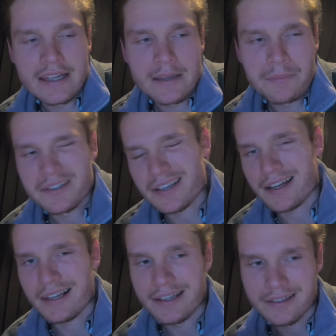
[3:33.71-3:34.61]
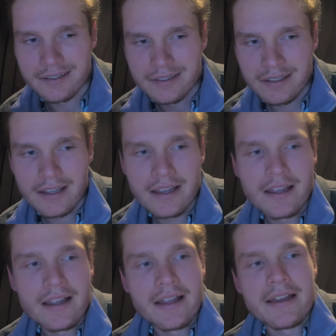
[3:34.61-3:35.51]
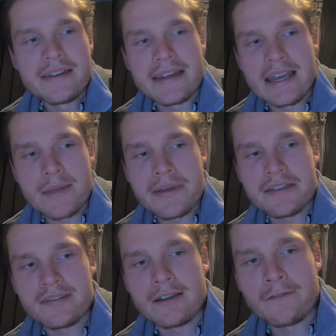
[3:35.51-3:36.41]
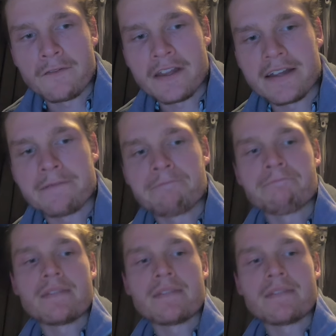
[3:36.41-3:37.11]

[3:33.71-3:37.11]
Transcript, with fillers: the particular name itself there.